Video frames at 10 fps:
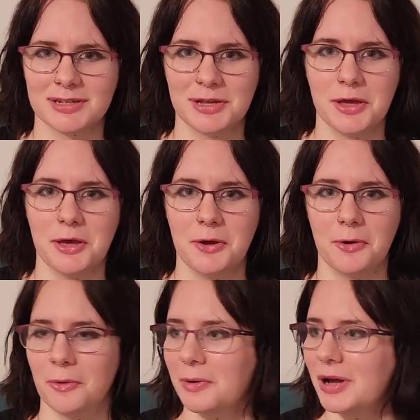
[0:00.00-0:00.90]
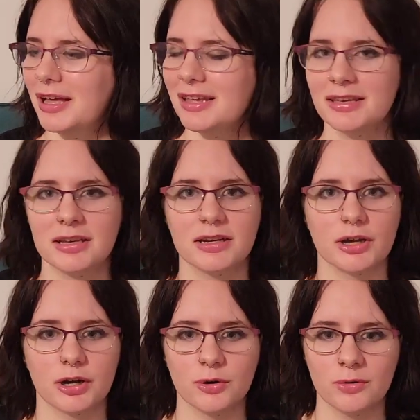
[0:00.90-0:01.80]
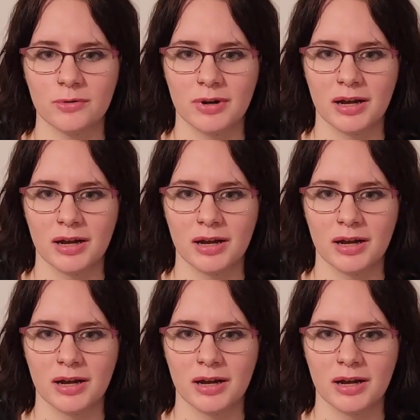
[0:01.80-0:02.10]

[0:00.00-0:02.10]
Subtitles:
to do? You know?